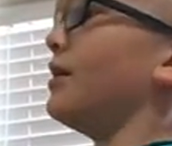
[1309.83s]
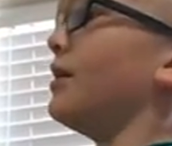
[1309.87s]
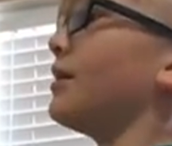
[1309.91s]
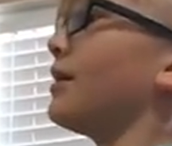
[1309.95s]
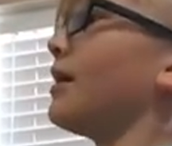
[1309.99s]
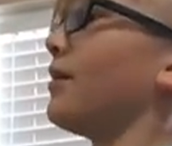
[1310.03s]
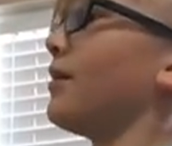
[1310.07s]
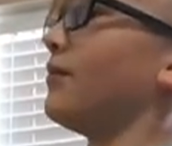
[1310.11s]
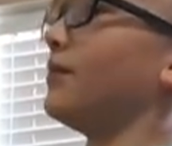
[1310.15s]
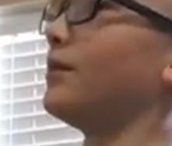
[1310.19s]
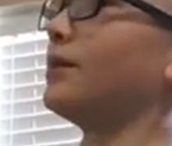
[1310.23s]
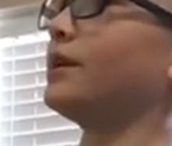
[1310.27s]

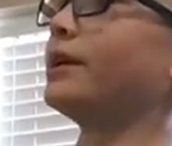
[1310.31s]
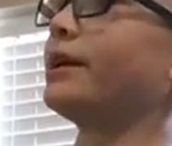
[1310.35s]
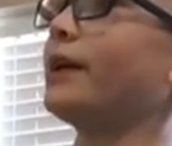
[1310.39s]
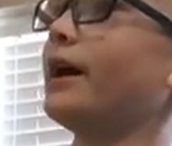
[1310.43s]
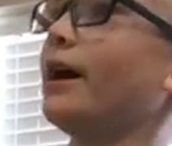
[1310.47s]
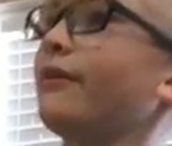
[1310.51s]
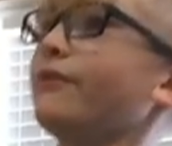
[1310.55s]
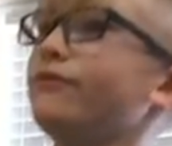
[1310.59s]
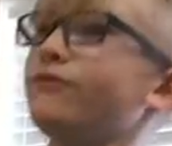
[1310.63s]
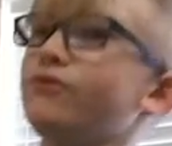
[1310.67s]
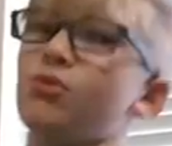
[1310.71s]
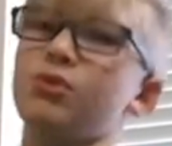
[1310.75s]
then we
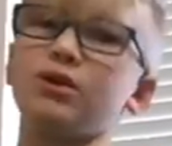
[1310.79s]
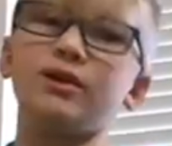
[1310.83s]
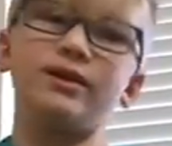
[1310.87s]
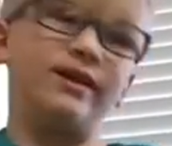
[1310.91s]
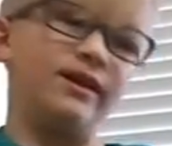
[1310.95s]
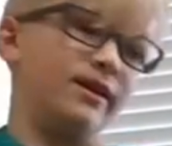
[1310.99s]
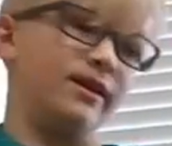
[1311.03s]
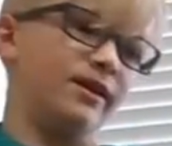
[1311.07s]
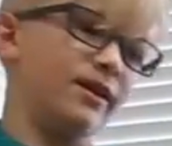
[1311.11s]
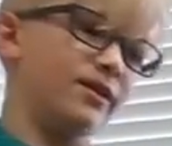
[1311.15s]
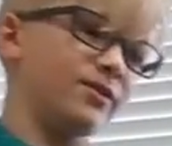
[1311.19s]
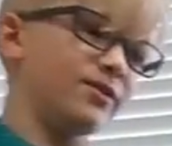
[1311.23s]
got
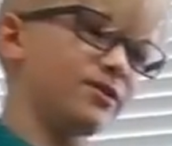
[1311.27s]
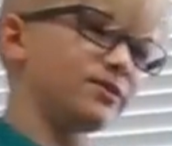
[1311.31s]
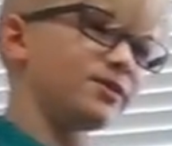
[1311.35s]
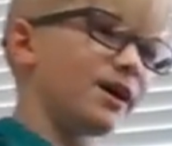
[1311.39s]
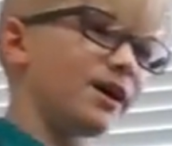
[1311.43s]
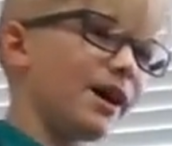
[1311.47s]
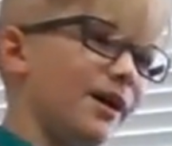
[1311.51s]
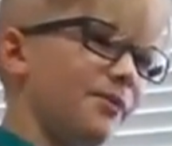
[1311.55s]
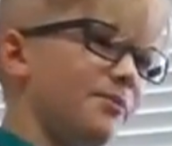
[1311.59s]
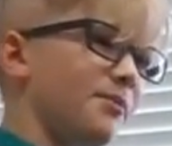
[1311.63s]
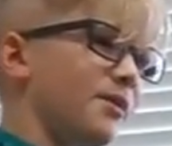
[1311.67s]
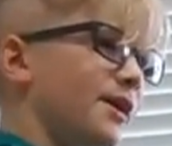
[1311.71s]
40 another
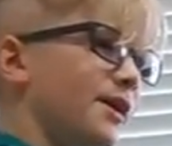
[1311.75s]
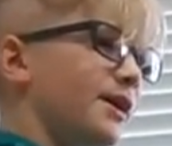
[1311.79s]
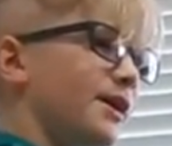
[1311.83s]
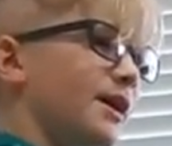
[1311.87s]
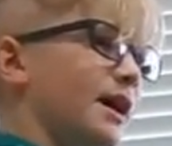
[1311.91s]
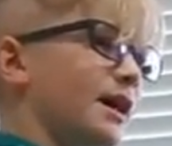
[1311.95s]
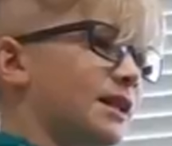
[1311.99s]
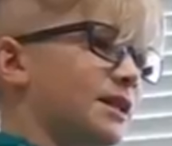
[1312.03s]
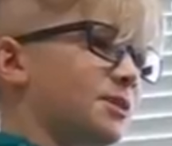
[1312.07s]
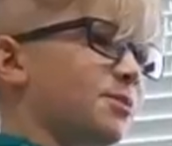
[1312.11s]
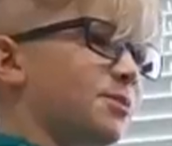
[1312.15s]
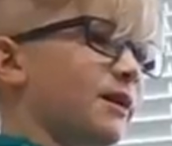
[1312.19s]
time.
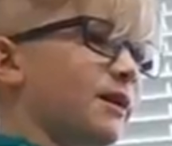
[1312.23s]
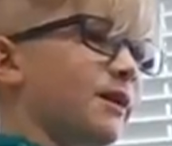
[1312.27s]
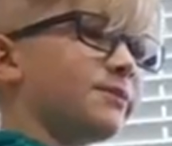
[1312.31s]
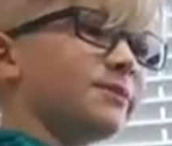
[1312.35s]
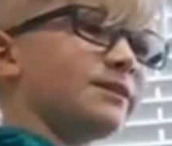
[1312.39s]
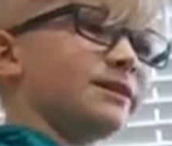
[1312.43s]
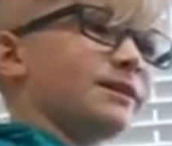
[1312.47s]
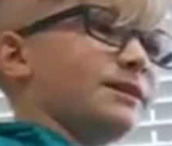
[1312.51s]
It's probably